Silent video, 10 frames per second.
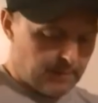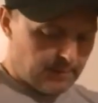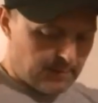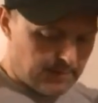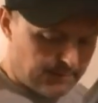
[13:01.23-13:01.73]

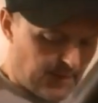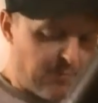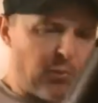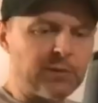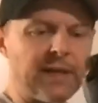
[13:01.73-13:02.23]
But I
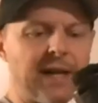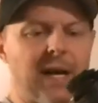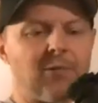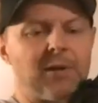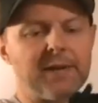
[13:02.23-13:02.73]
pulled that
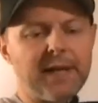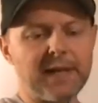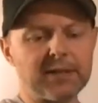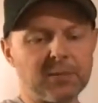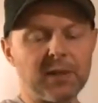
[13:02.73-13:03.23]
out one day, and
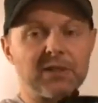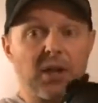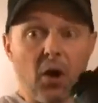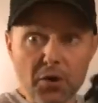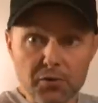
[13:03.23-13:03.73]
somebody's like, "Oh, you